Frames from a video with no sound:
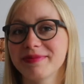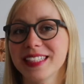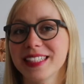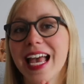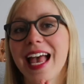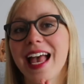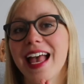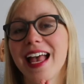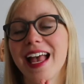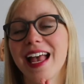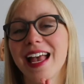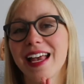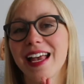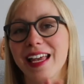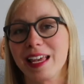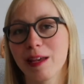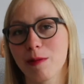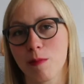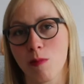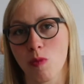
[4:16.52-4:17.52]
Yay!
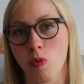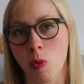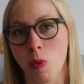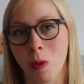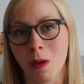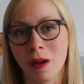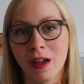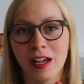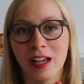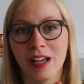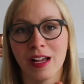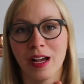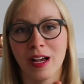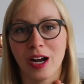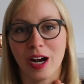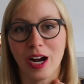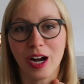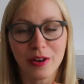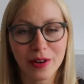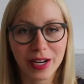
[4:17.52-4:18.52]

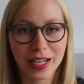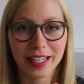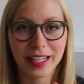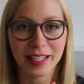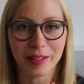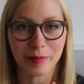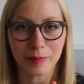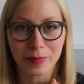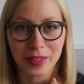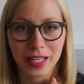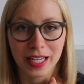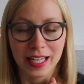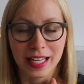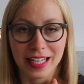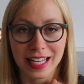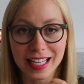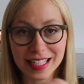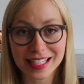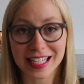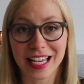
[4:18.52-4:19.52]
Alrighty,
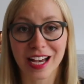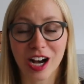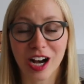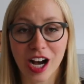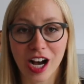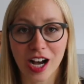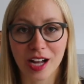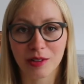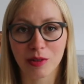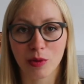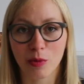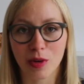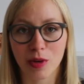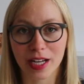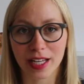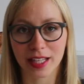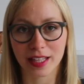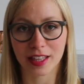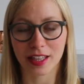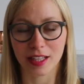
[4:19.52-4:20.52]
let's get on
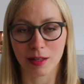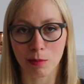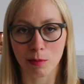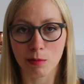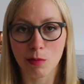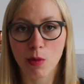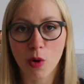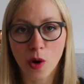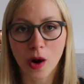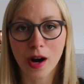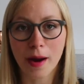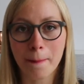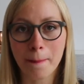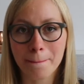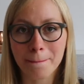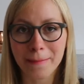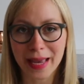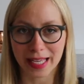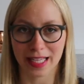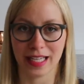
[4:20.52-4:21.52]
with more
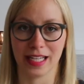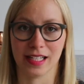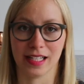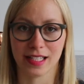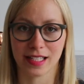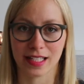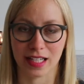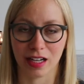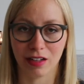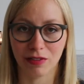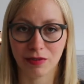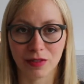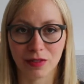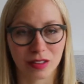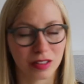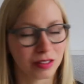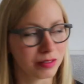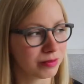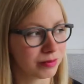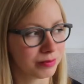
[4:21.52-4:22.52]
making stuff.
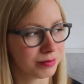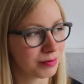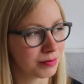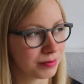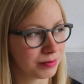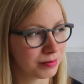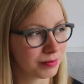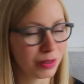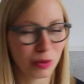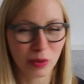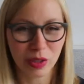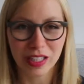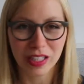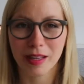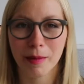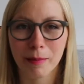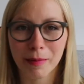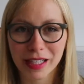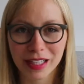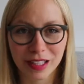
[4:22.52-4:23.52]
We're in
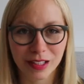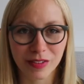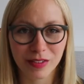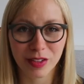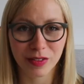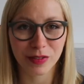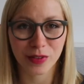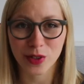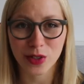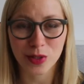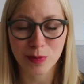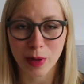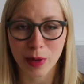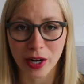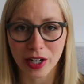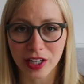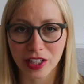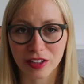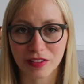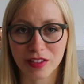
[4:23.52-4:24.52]
the middle of the first
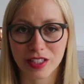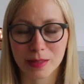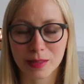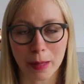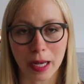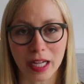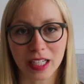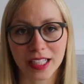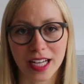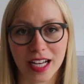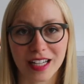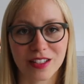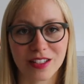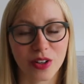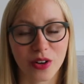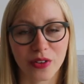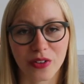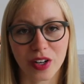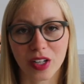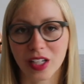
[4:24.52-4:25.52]
part of this
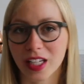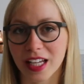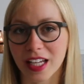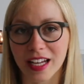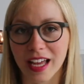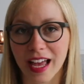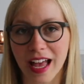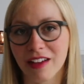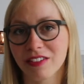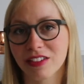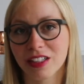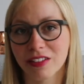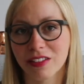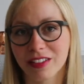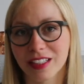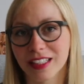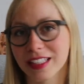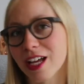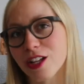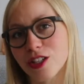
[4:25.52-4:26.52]
podcast already, and I haven't
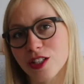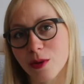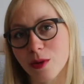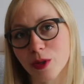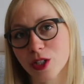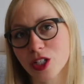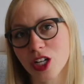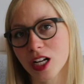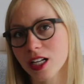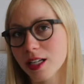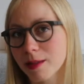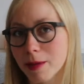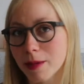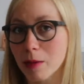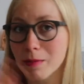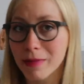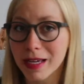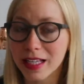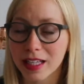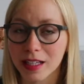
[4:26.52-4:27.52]
even announced that we're talking
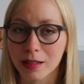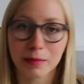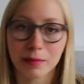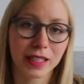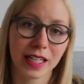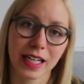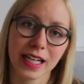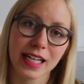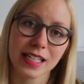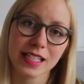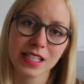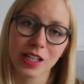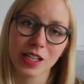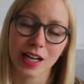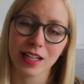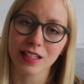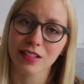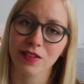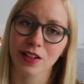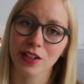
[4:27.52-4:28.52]
about making, but I guess you
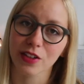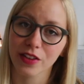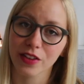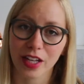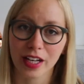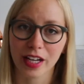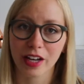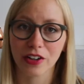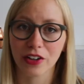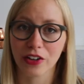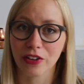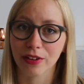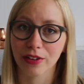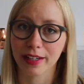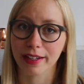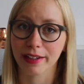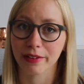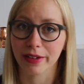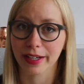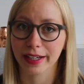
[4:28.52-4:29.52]
guys figured that out
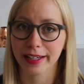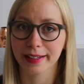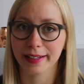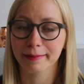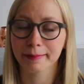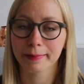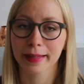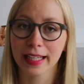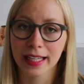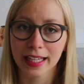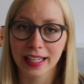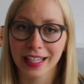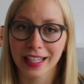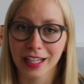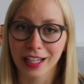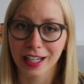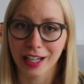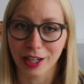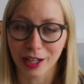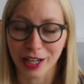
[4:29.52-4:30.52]
already, right?
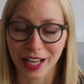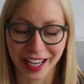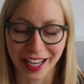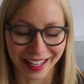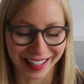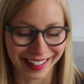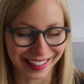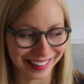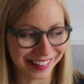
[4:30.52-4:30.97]
Okay.